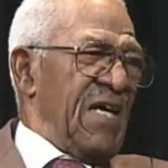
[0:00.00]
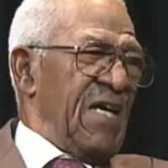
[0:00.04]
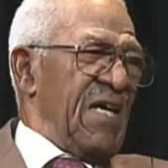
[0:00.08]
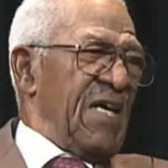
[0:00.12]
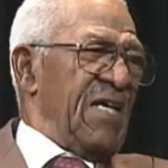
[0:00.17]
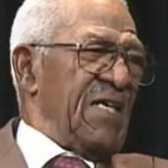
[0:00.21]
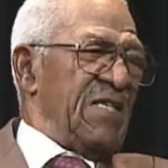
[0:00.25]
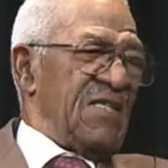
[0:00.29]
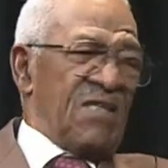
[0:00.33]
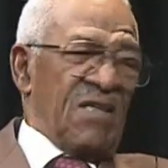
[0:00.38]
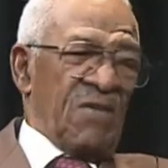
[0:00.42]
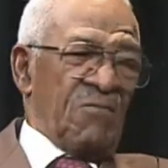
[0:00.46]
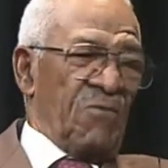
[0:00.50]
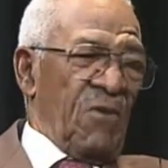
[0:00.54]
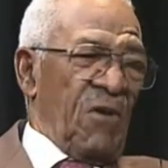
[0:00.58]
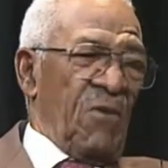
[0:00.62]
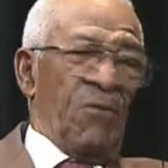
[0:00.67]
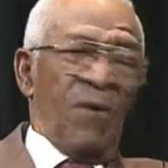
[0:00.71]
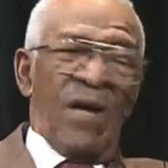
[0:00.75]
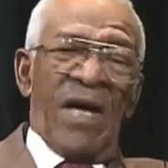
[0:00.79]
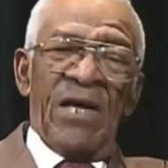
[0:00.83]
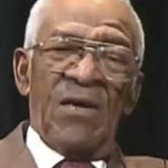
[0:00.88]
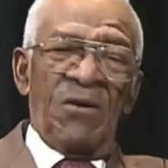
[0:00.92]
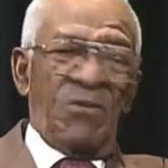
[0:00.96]
He said, "Well,
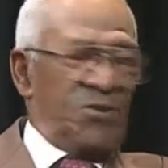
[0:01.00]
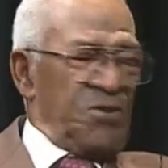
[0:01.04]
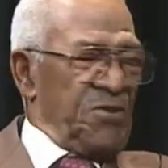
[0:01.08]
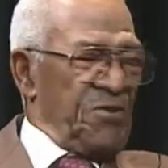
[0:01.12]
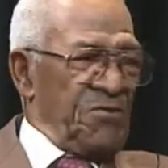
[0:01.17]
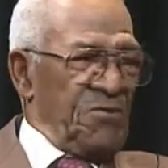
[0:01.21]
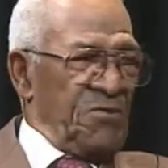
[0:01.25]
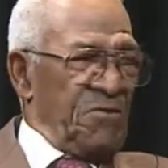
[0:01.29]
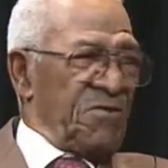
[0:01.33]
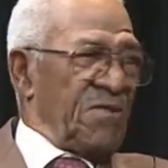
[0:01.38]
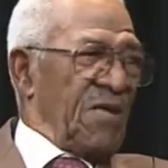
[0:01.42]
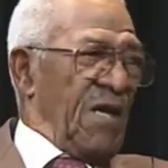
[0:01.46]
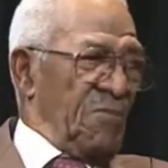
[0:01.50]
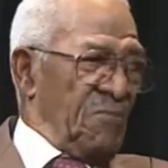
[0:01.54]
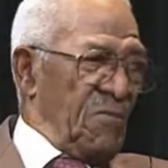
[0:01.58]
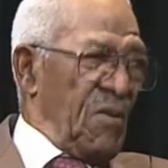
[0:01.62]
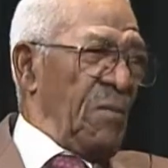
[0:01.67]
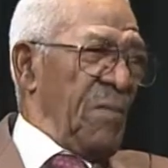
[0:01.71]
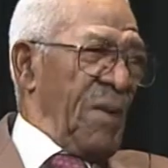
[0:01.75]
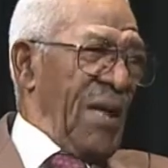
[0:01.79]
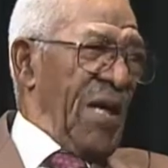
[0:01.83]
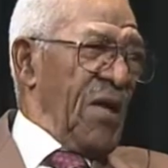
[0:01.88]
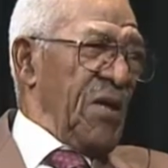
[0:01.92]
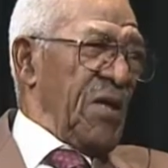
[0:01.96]
why don't you do something
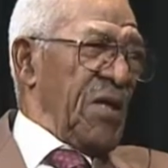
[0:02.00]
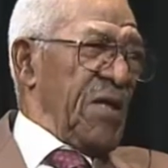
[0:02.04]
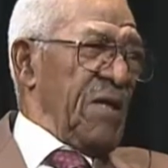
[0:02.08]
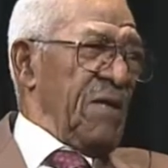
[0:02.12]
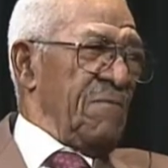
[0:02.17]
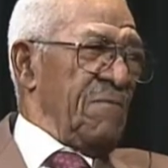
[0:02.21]
about it?"